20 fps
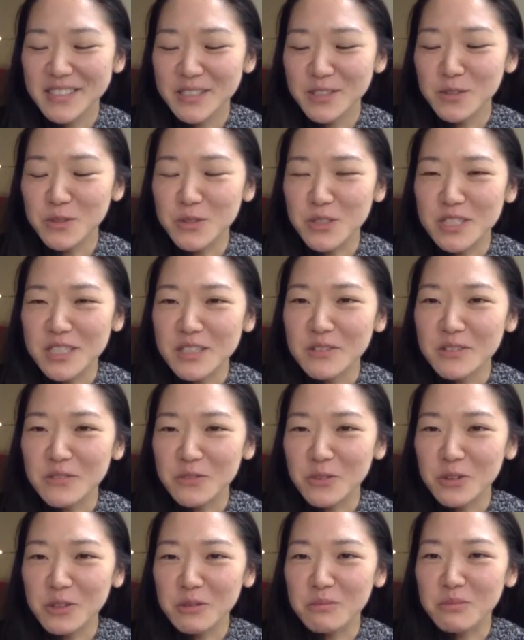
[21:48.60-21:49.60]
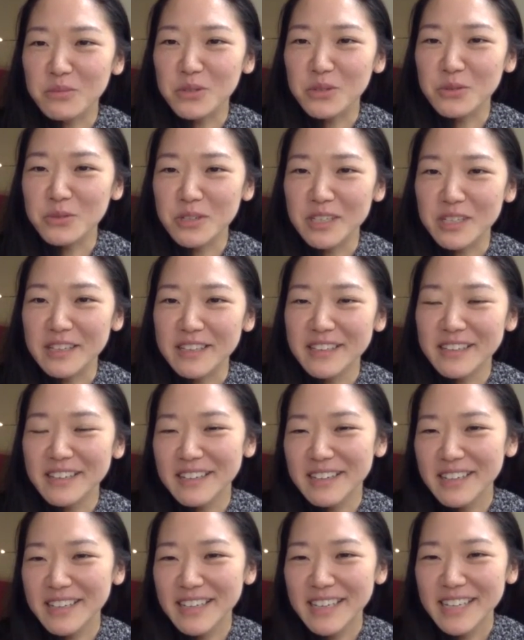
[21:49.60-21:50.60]
you see it for the beauty
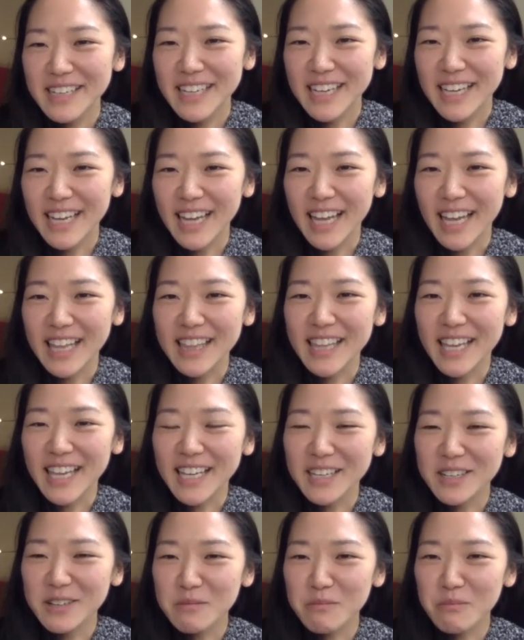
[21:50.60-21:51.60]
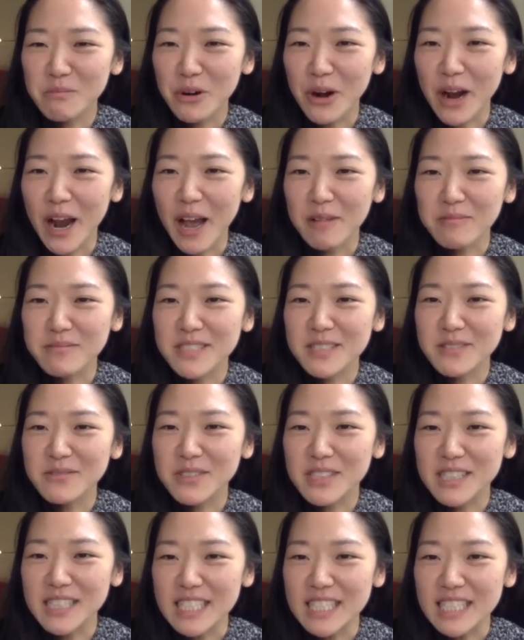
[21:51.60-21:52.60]
and then perhaps it
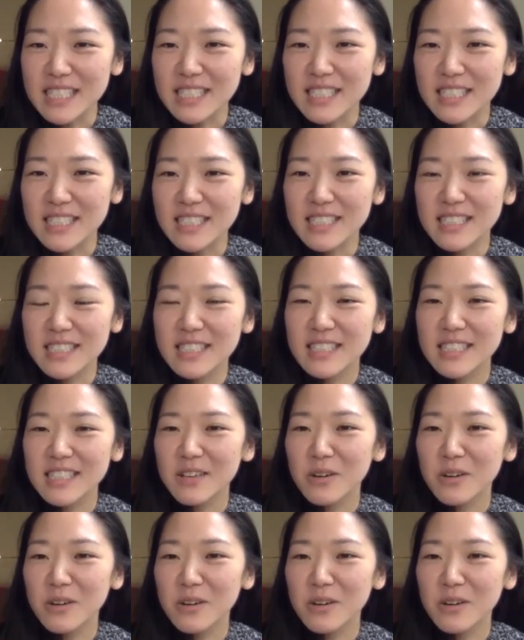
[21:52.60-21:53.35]
releases